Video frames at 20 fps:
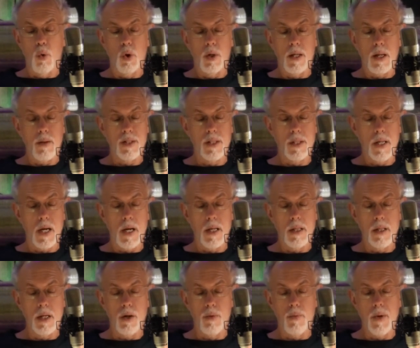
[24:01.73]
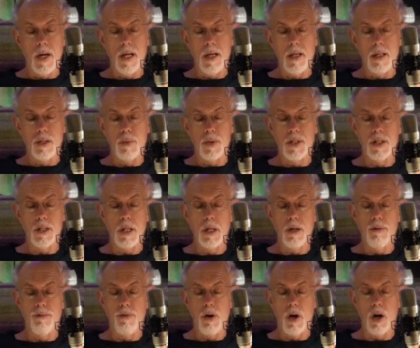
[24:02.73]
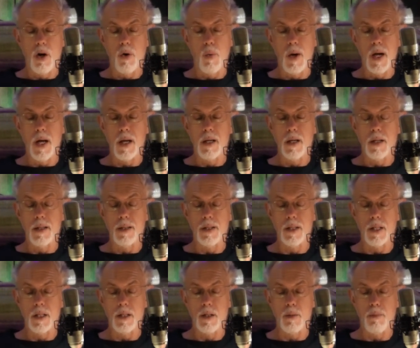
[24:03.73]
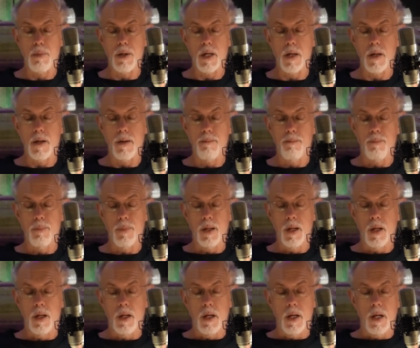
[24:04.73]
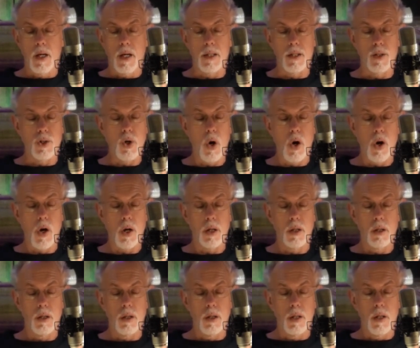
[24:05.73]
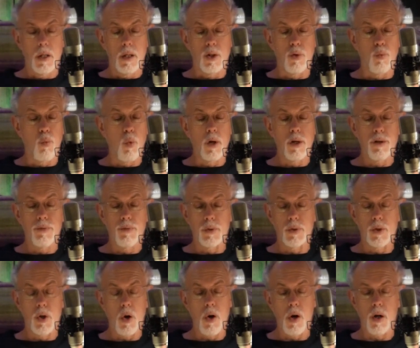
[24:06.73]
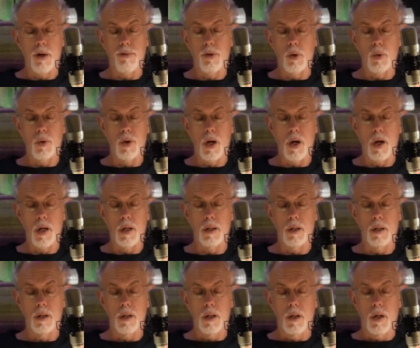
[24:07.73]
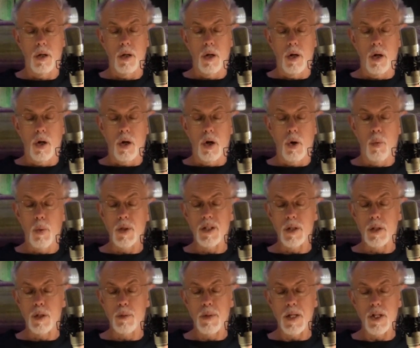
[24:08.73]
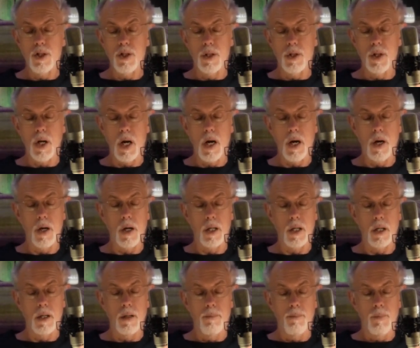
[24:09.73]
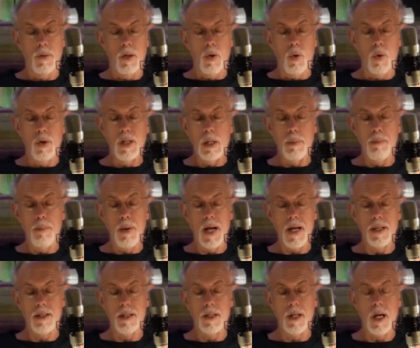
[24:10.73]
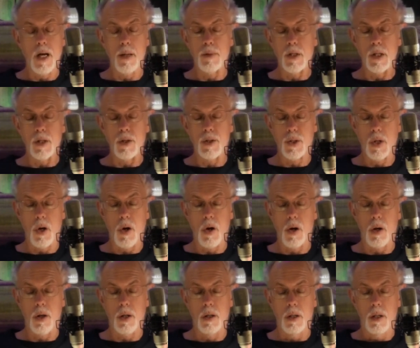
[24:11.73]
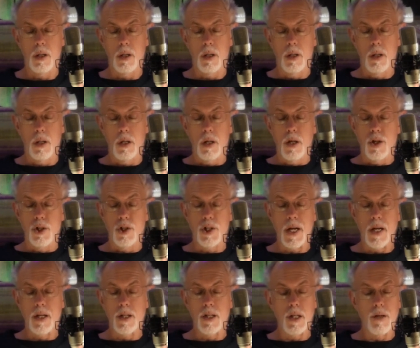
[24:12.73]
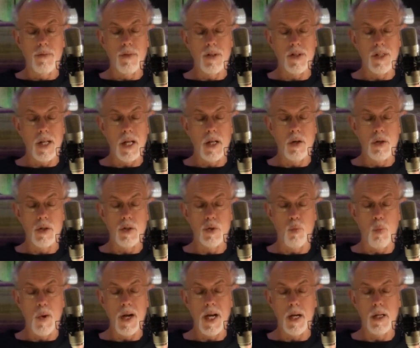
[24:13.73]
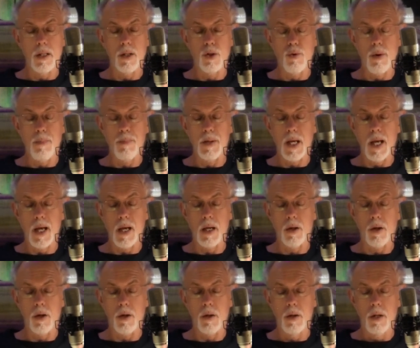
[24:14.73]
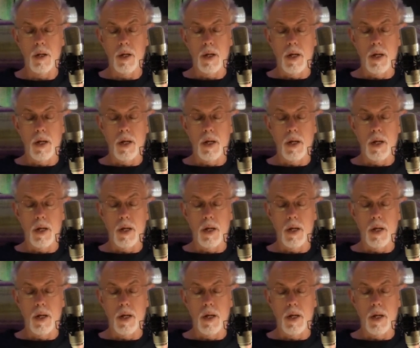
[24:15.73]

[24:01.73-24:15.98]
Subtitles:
world outside their rays receded far away and ceased to be, and the talk, the wonderful talk, flowed on. Or was it speech entirely, or did it pass at times into song? Chanty of the sailors weighing the dripping anchor,